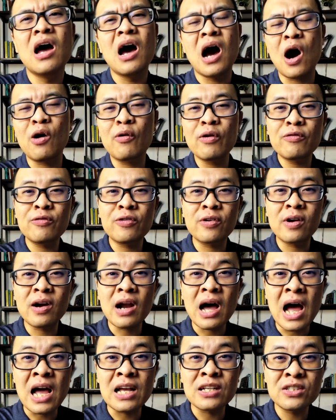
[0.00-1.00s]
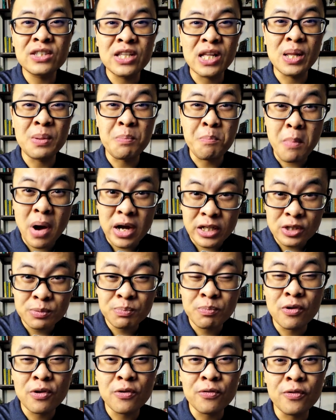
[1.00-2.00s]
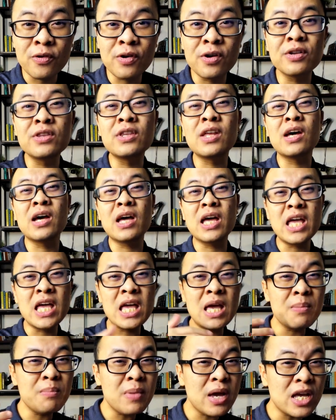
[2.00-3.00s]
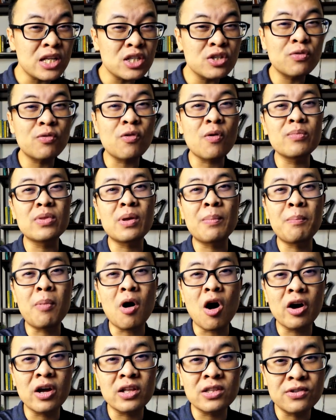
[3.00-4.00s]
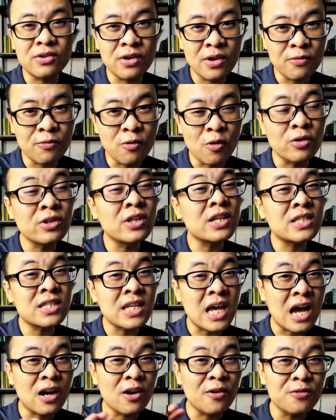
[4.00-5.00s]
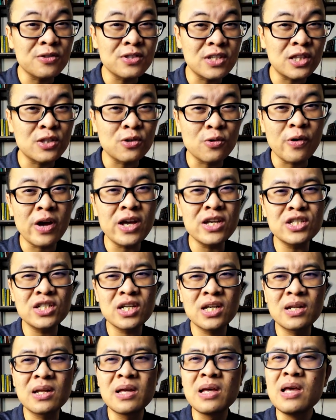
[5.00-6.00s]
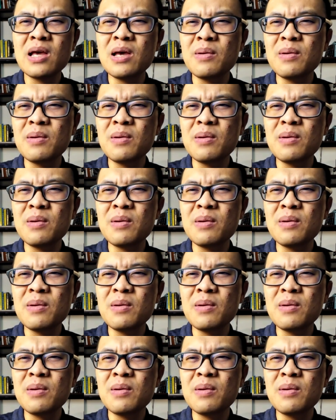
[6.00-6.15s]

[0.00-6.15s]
However, I still much prefer the image from the Pocket 3 for this kind of situation